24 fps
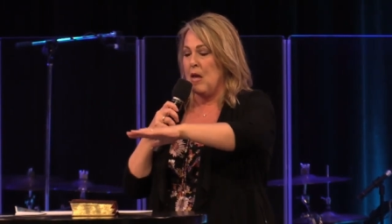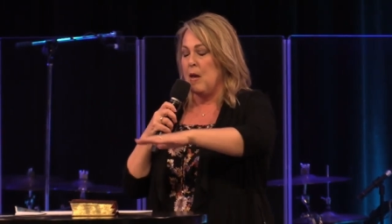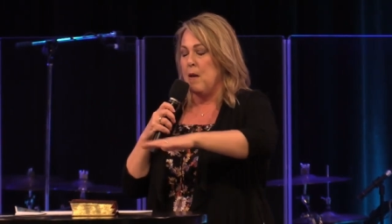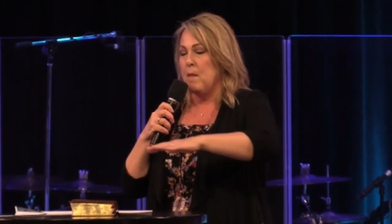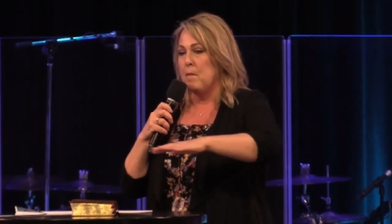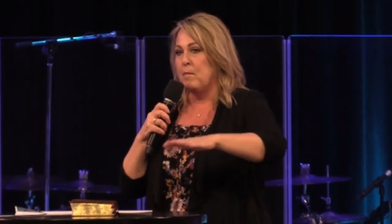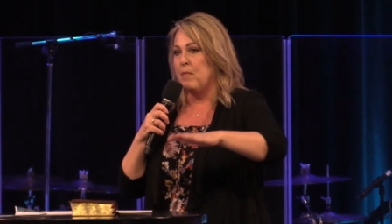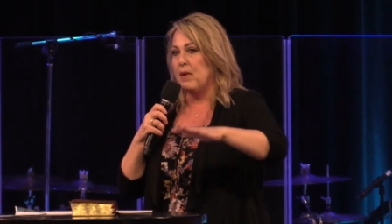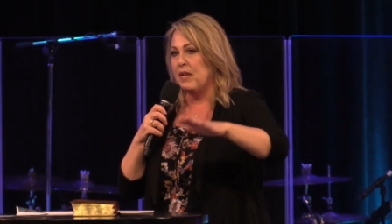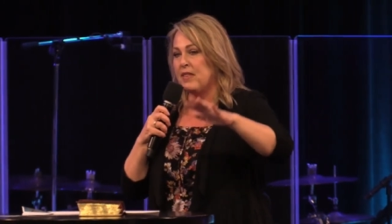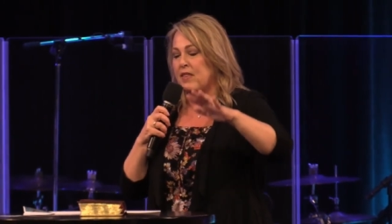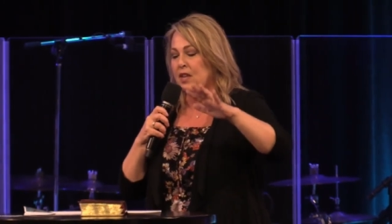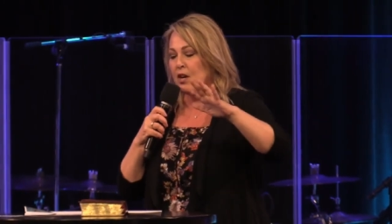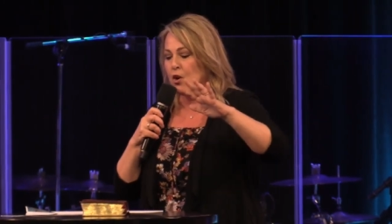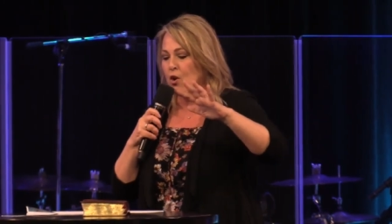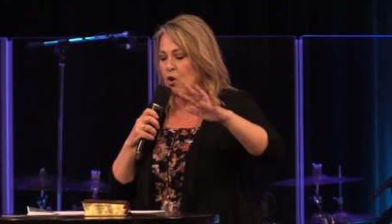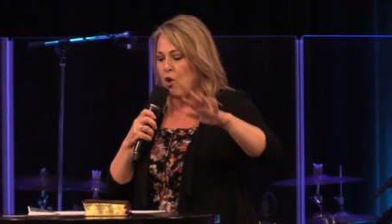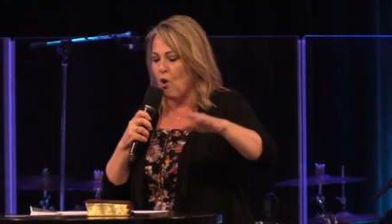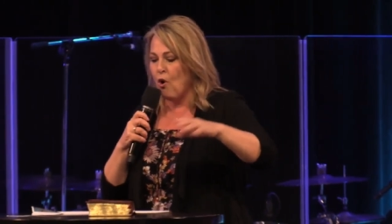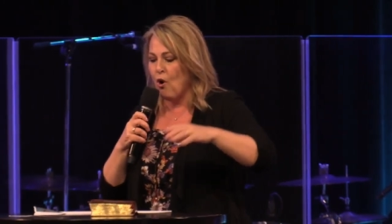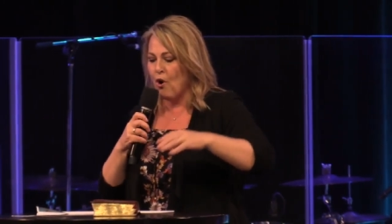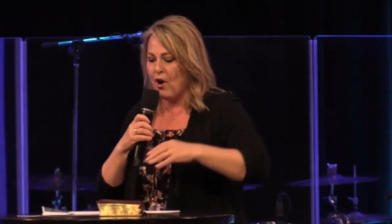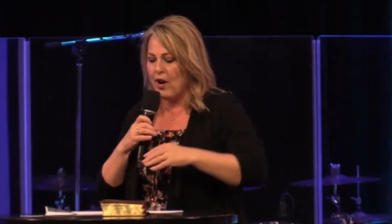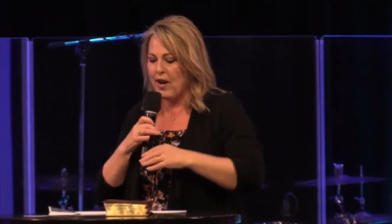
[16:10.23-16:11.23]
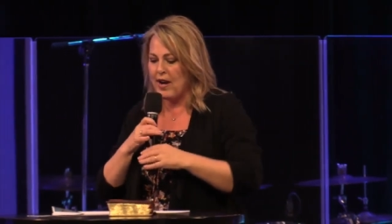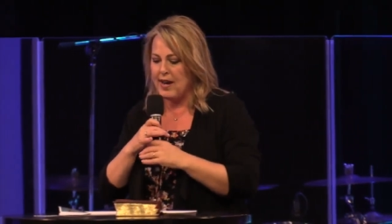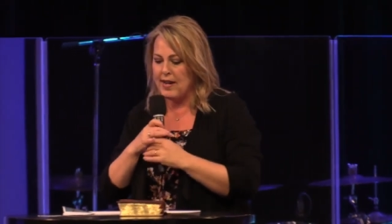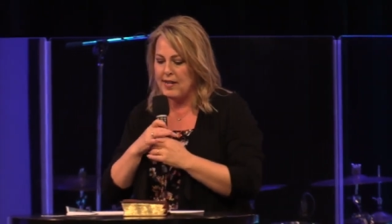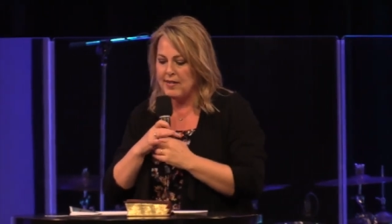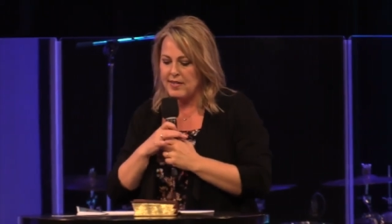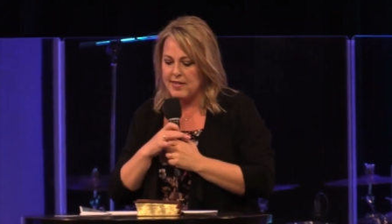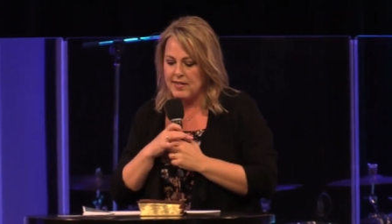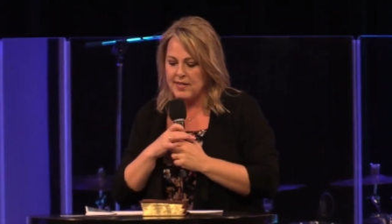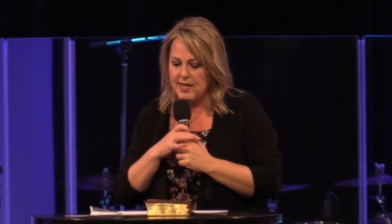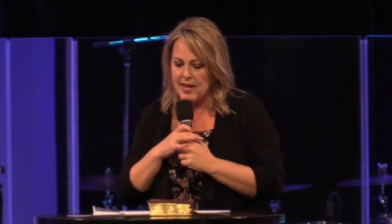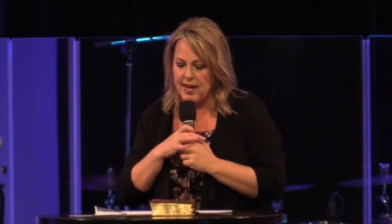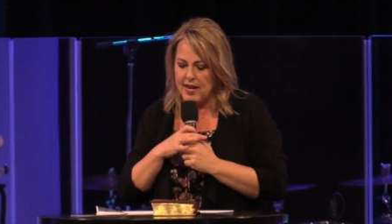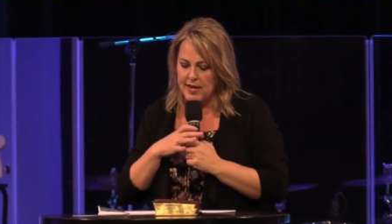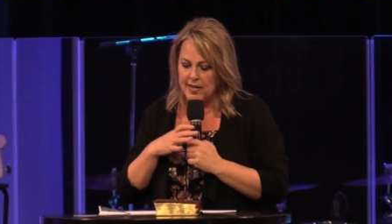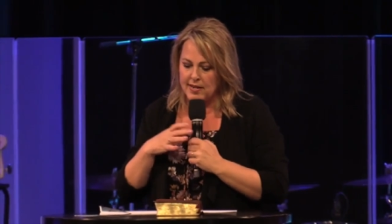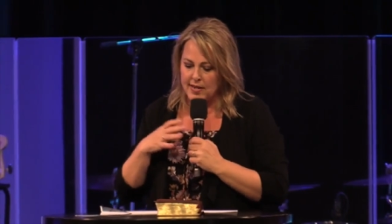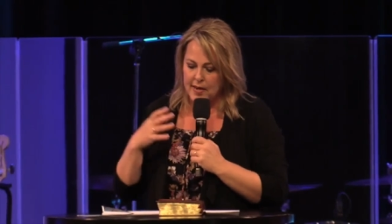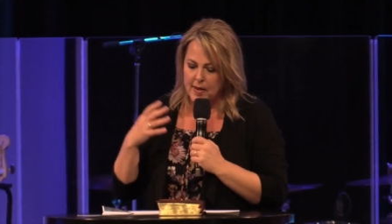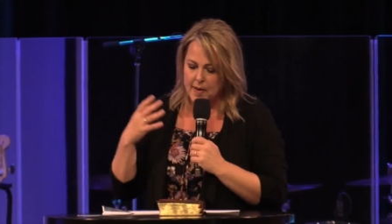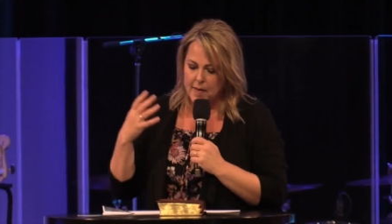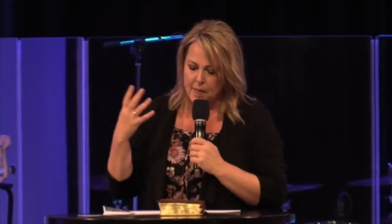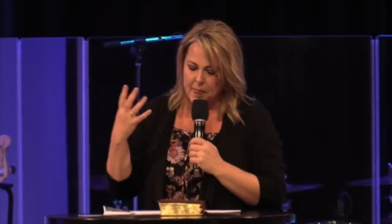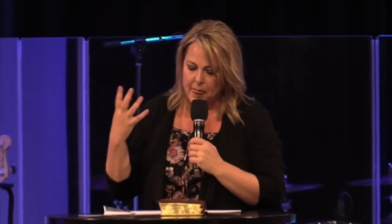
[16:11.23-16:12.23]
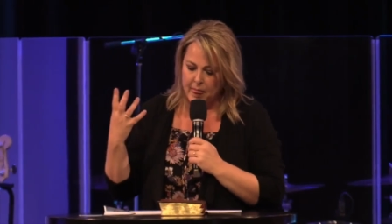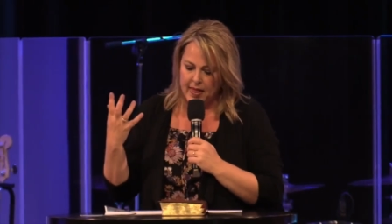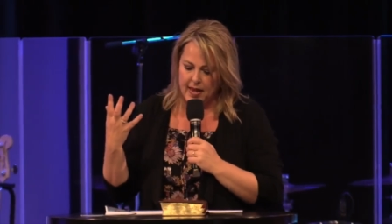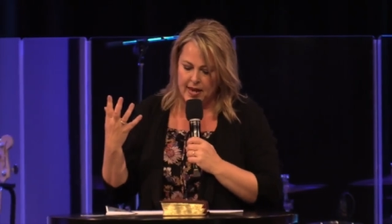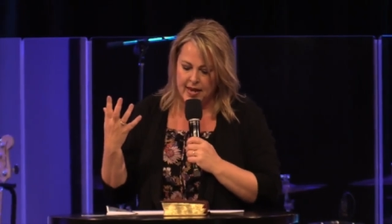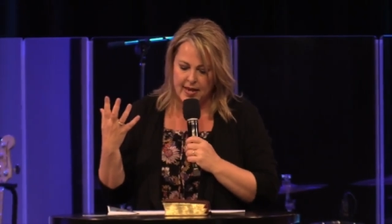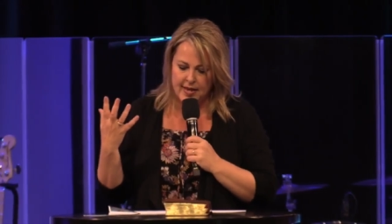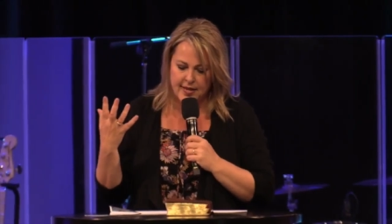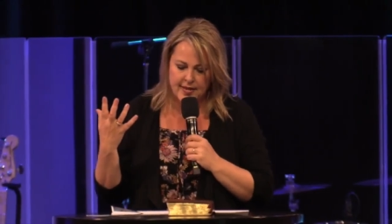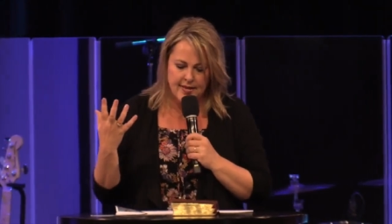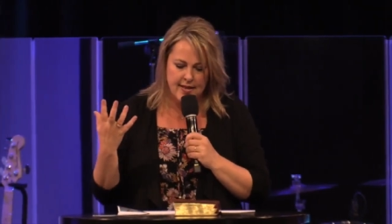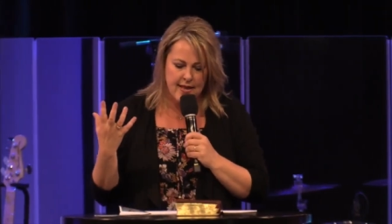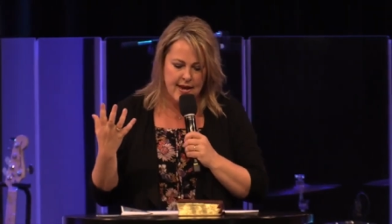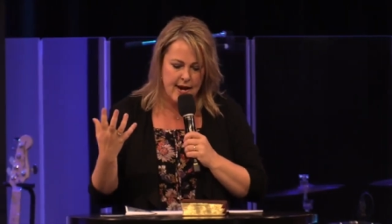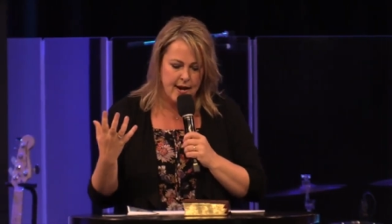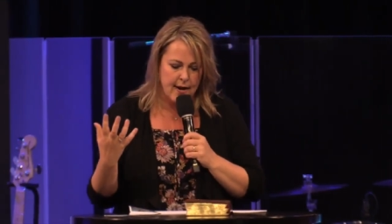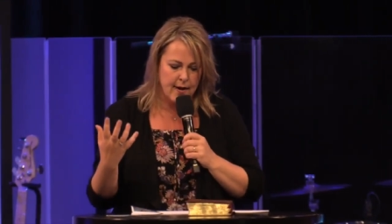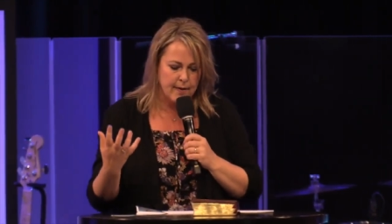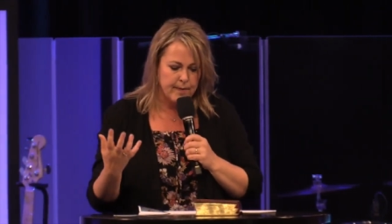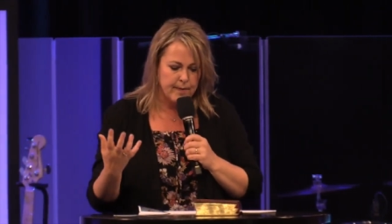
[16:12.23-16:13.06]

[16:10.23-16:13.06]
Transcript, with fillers: but the core instinct is there.